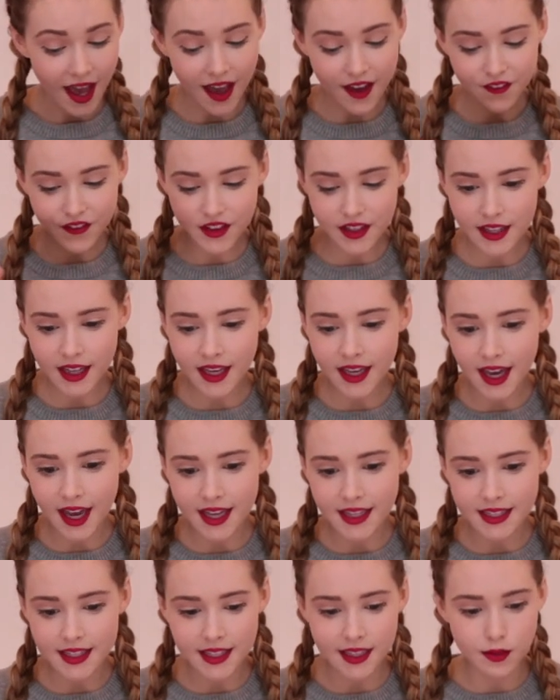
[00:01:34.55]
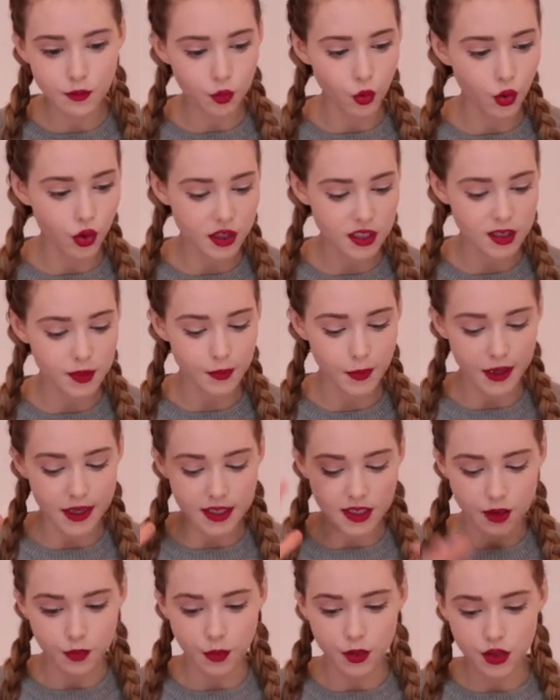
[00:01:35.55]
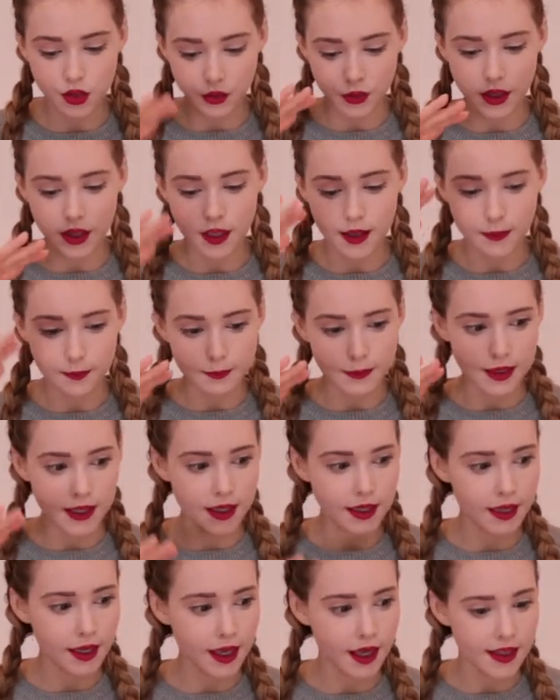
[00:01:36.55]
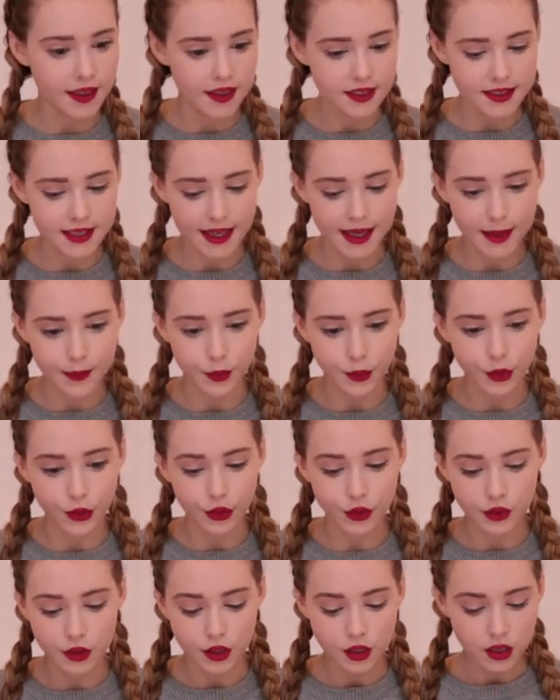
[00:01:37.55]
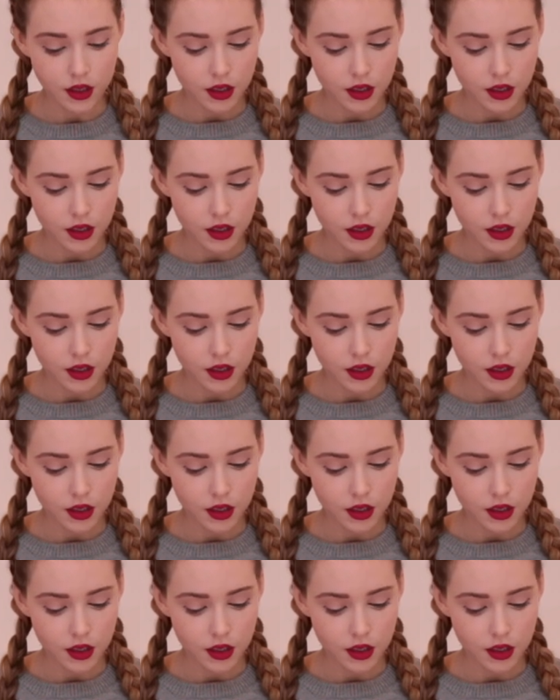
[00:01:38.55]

I feel like I need more space between me and the table